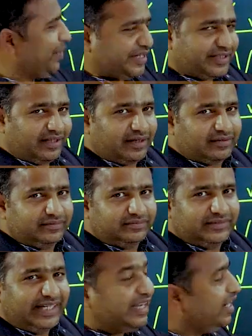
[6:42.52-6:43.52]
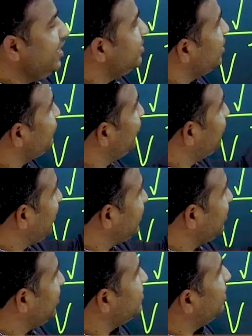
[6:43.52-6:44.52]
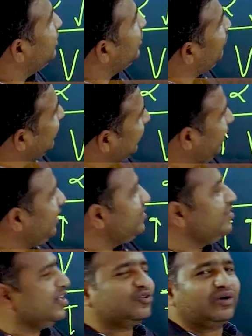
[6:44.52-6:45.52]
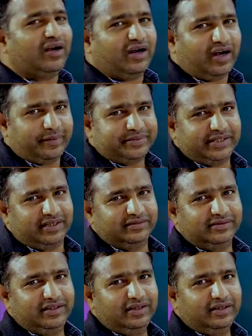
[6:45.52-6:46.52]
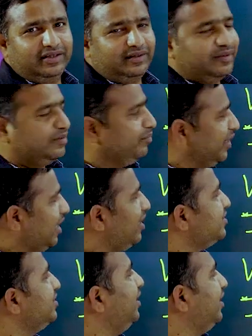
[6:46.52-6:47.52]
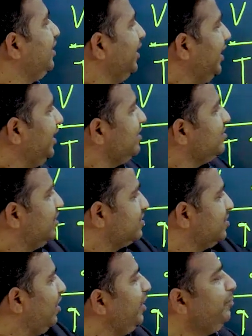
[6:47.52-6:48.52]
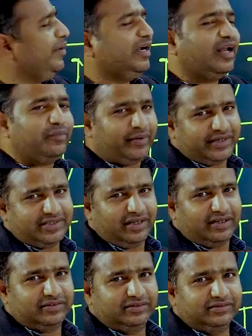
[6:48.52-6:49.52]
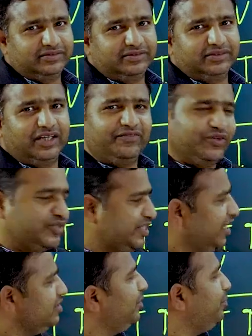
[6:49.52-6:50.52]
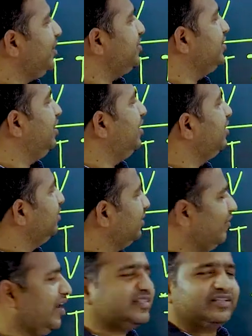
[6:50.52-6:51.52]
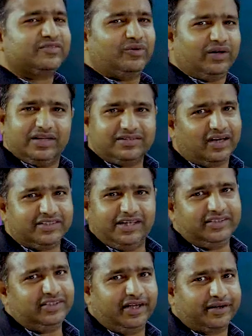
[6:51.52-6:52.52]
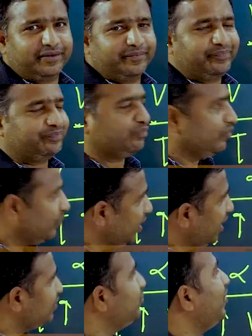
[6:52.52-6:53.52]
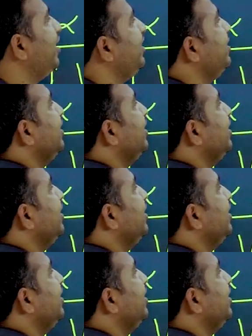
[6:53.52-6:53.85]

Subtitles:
pressure. Increases with pressure is nothing but it is also wrong option, because here it is does not depend on pressure. If you change the pressure, the velocity of sound does not change here. That's why